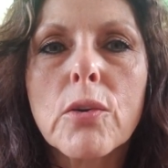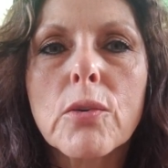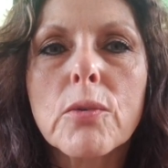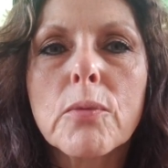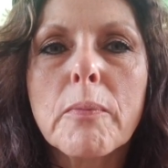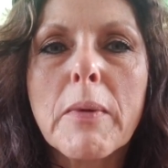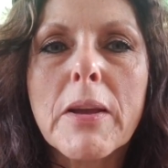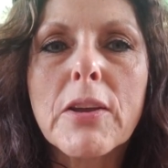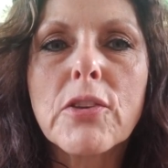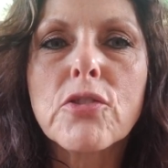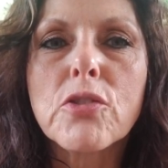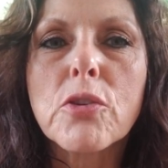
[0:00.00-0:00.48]

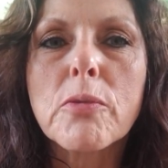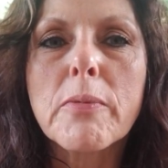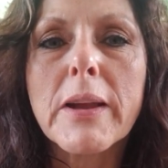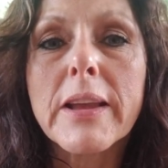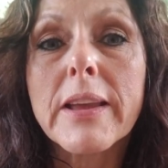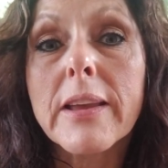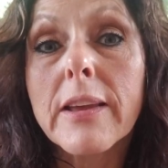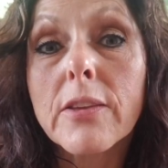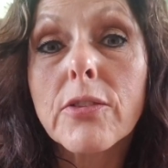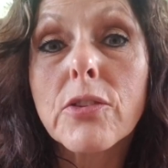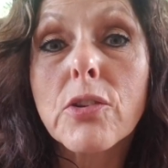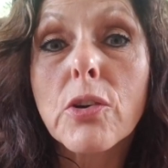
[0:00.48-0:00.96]
make sure my
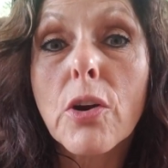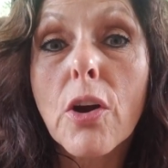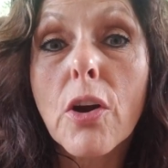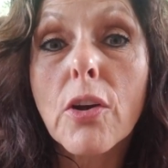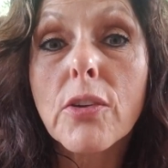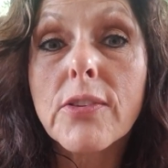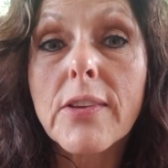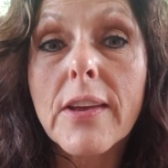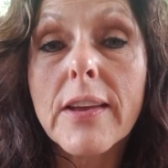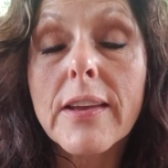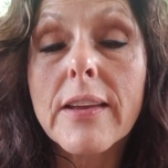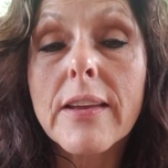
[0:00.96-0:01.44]
kids are all
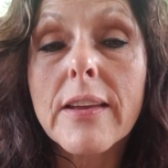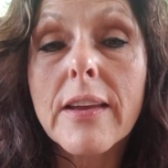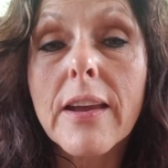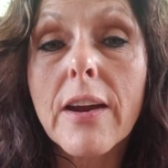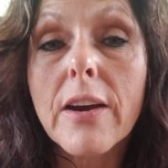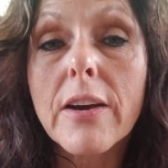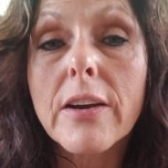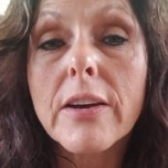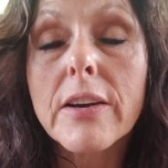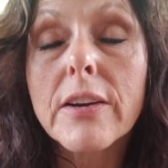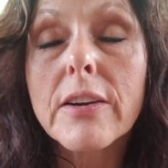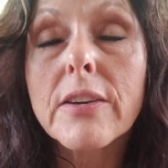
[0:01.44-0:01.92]
taken
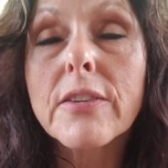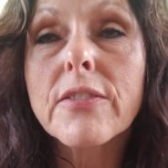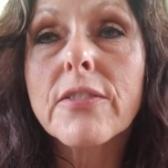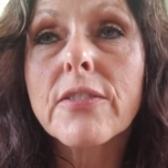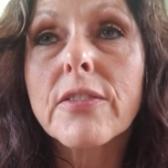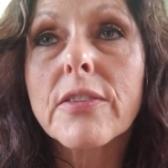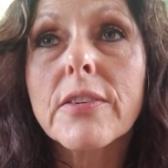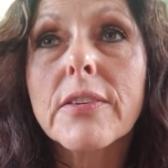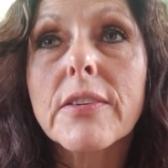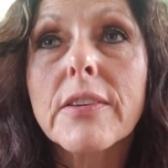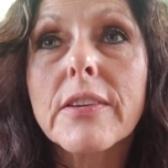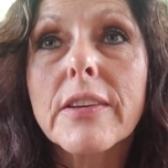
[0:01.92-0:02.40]
care of,
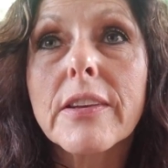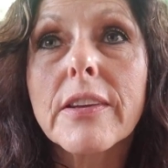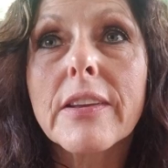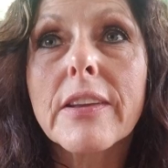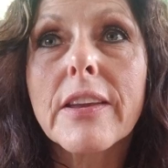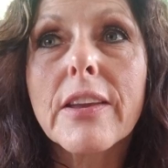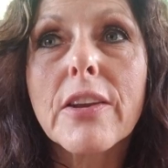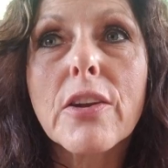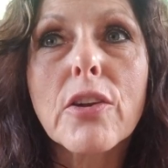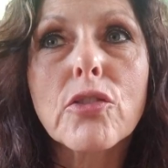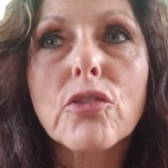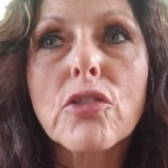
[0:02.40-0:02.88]

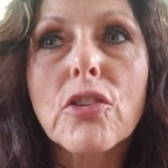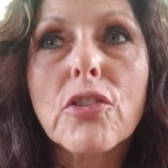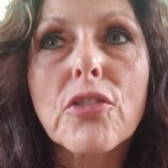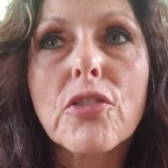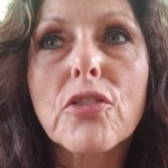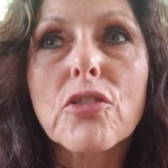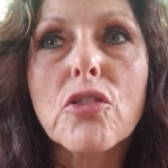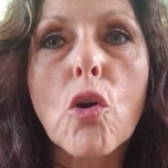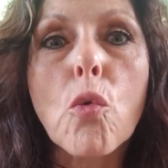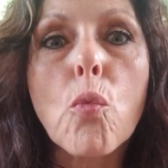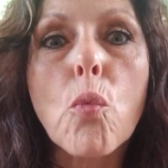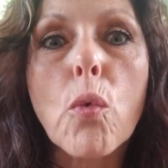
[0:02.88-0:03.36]

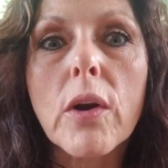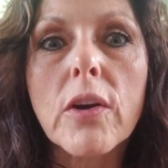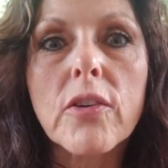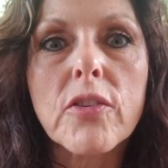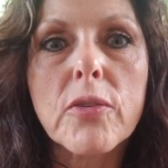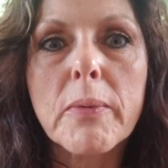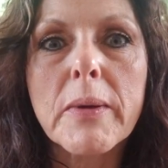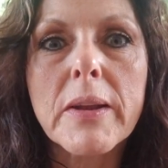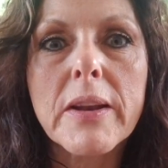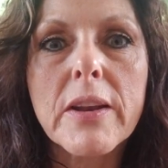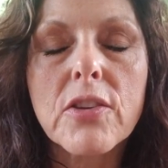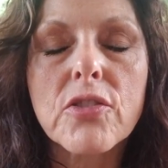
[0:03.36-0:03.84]
just don't want it
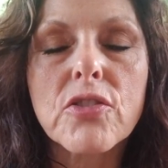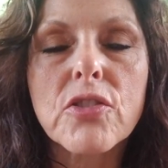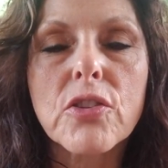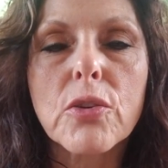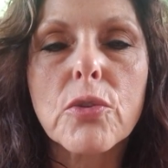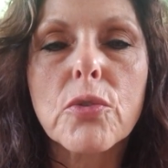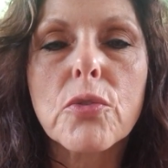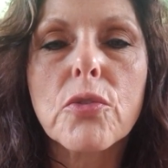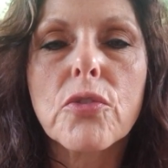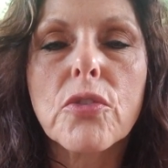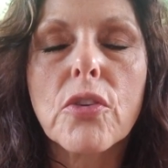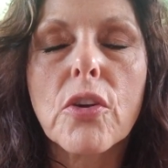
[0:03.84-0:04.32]
to be an
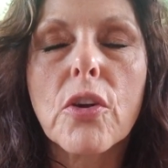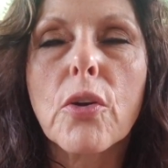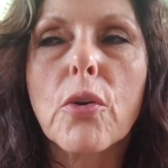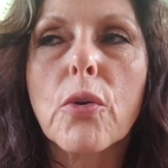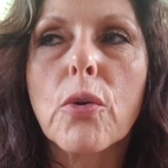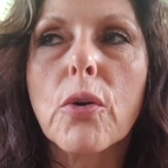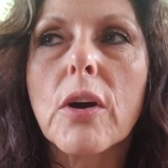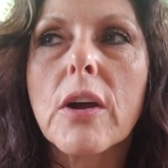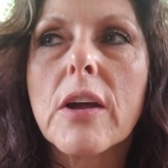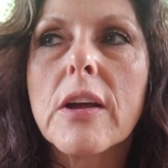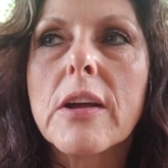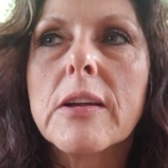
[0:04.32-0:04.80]
issue.
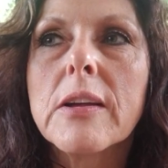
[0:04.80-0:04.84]
So,